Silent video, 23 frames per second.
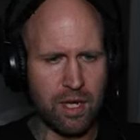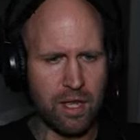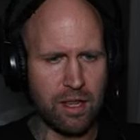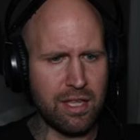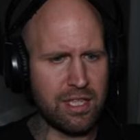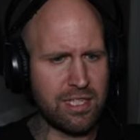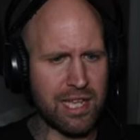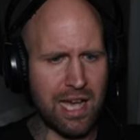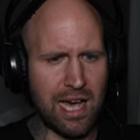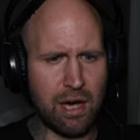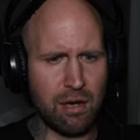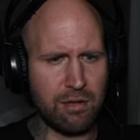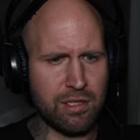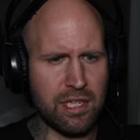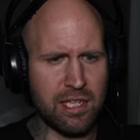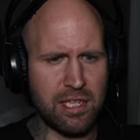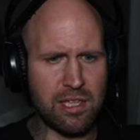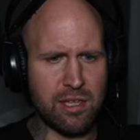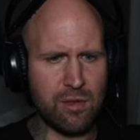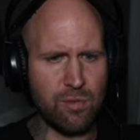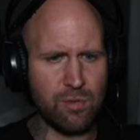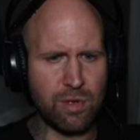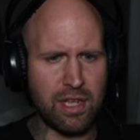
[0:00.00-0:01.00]
This house
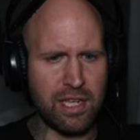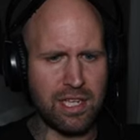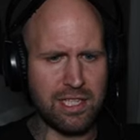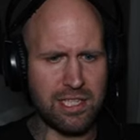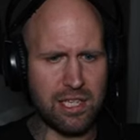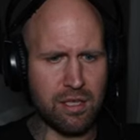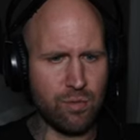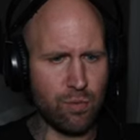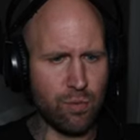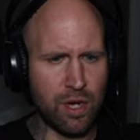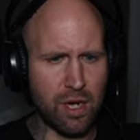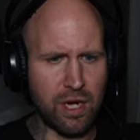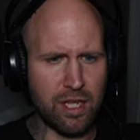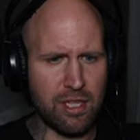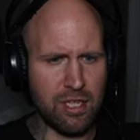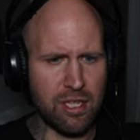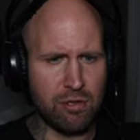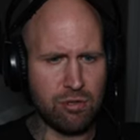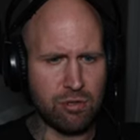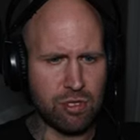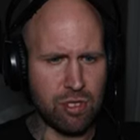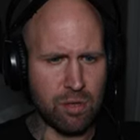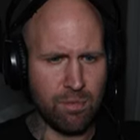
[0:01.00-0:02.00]
isn't what it
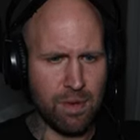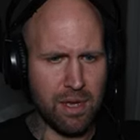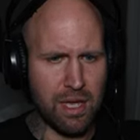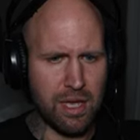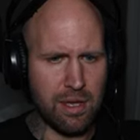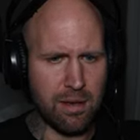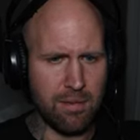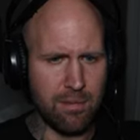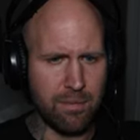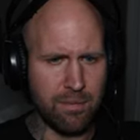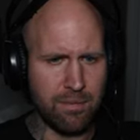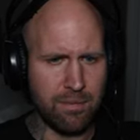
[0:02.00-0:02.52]
used to be.